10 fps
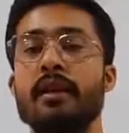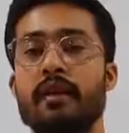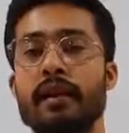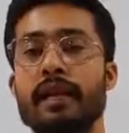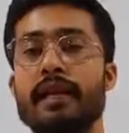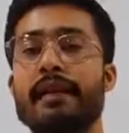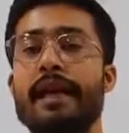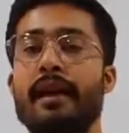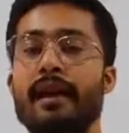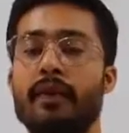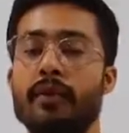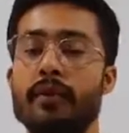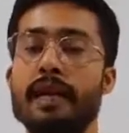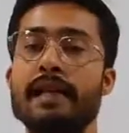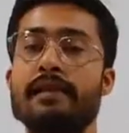okay, that are known
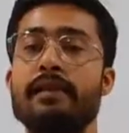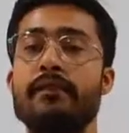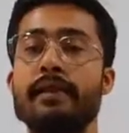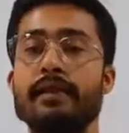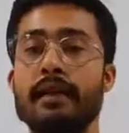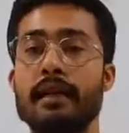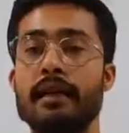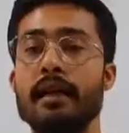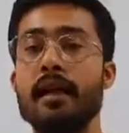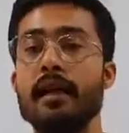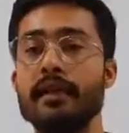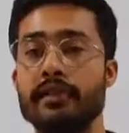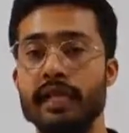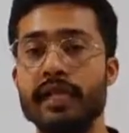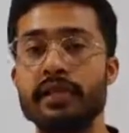as the physical
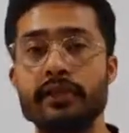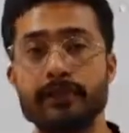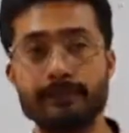change.